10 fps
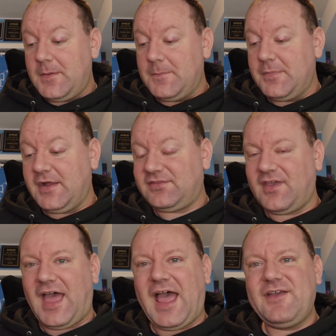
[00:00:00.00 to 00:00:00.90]
But
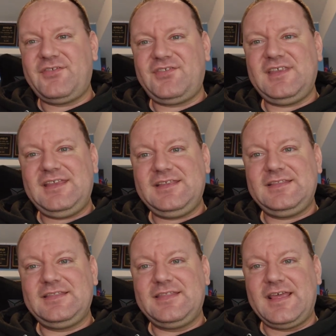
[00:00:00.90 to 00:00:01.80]
I've
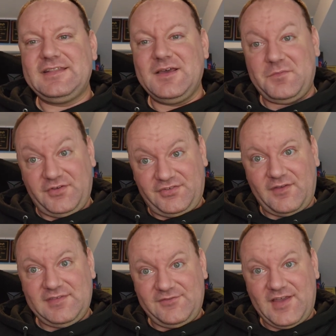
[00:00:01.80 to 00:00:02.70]
seen that number,
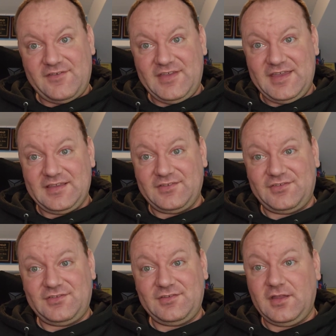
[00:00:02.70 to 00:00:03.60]
75 eggs,